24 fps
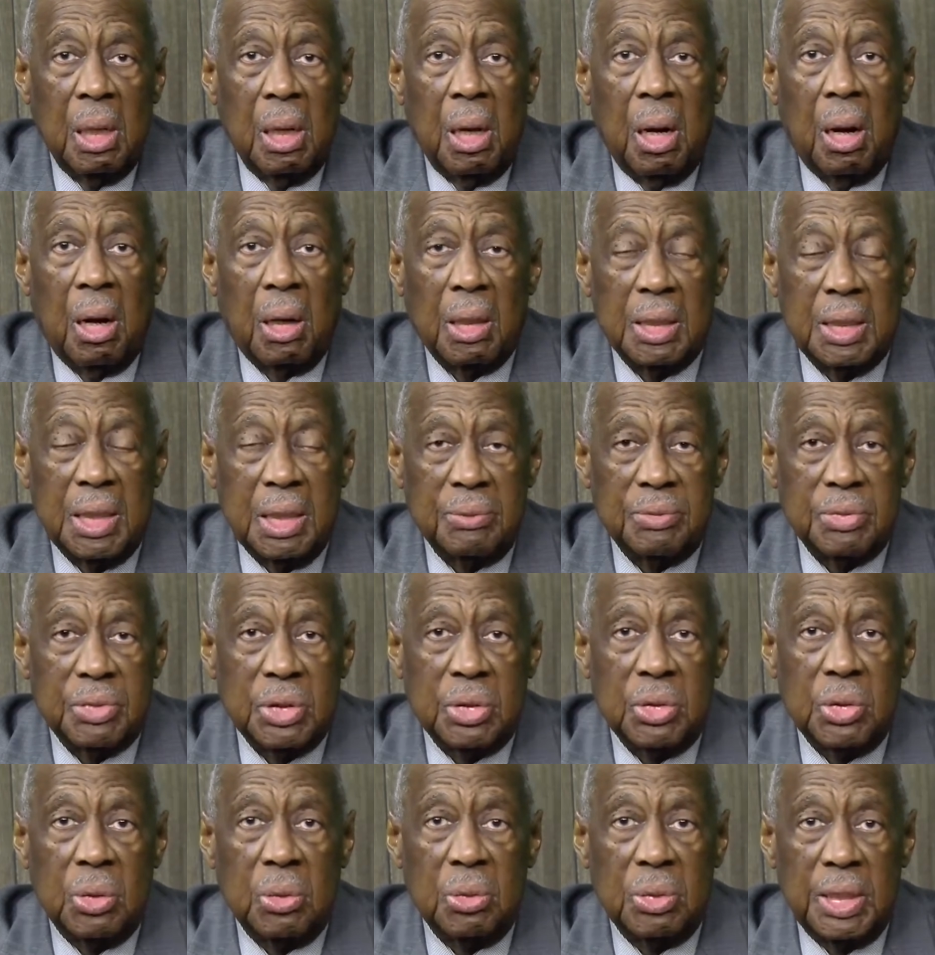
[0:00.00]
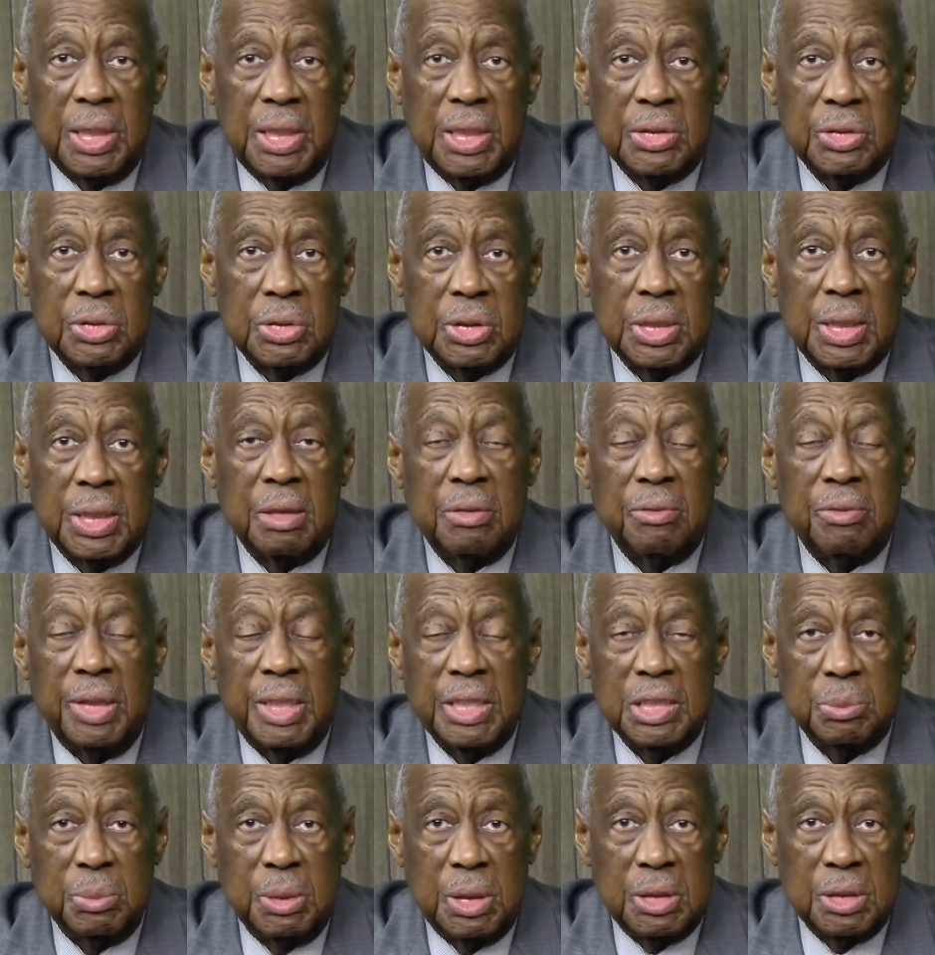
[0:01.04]
are gifts and donations and
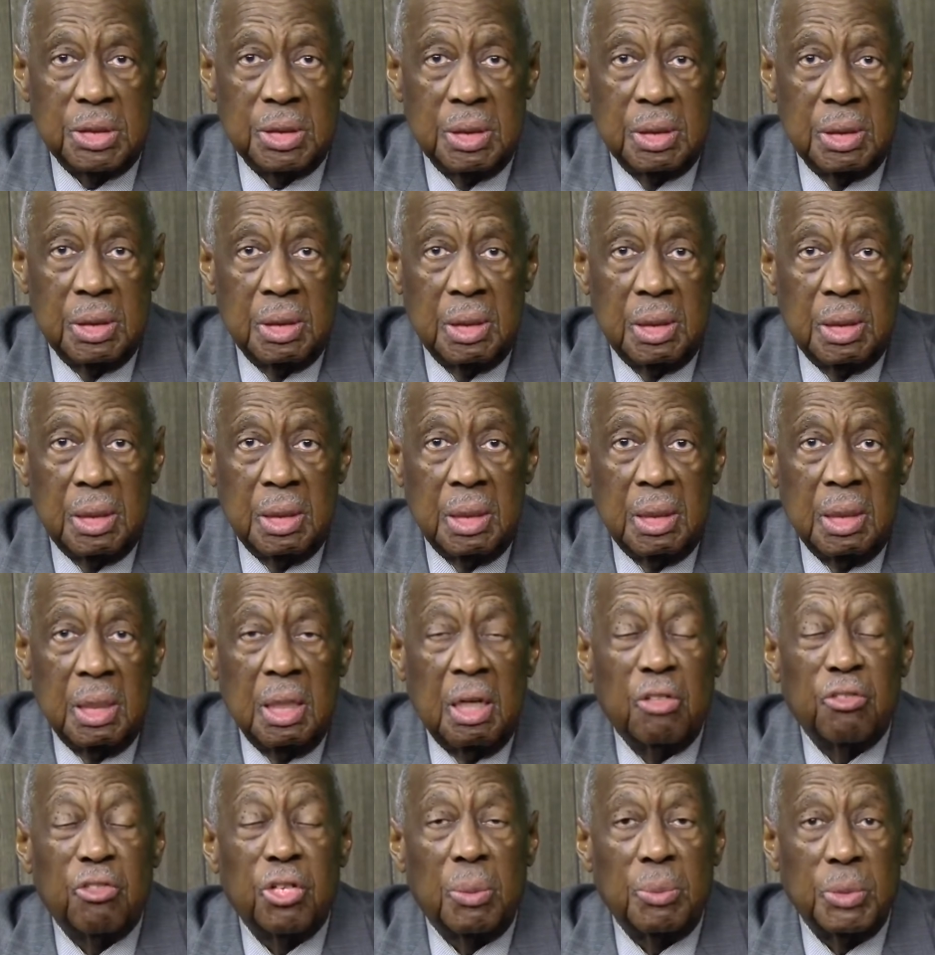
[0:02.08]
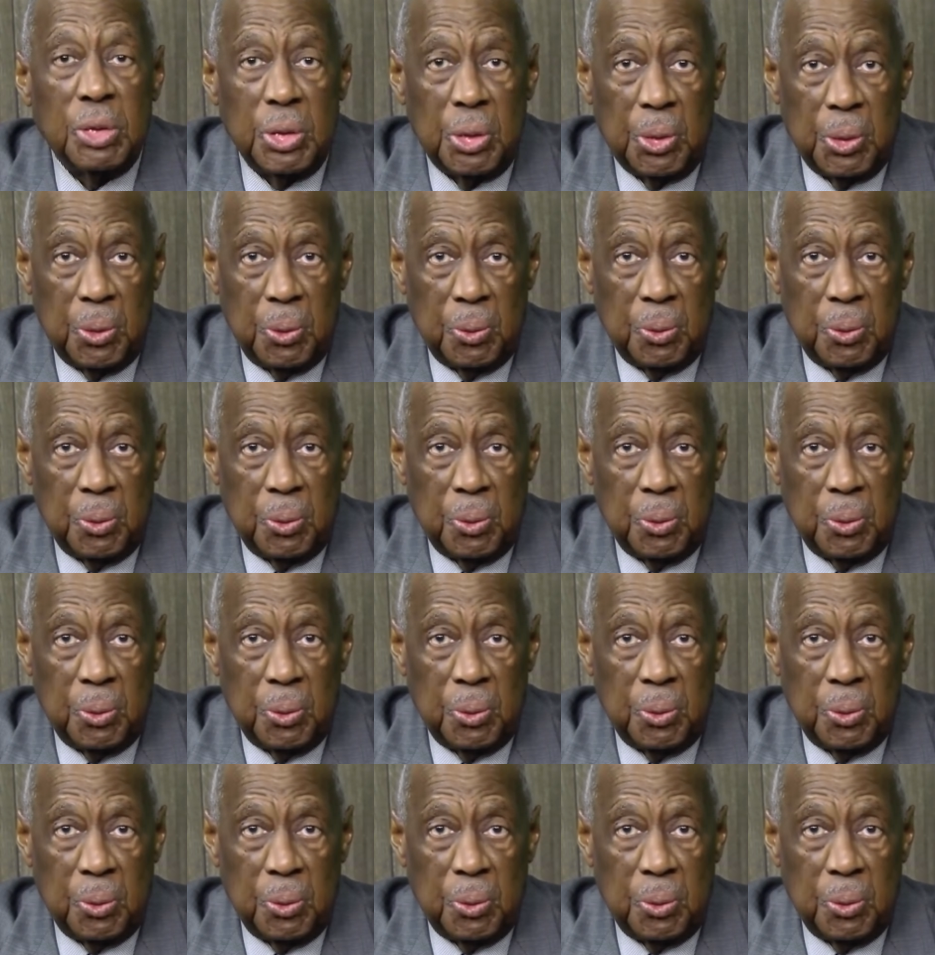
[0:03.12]
investments from you.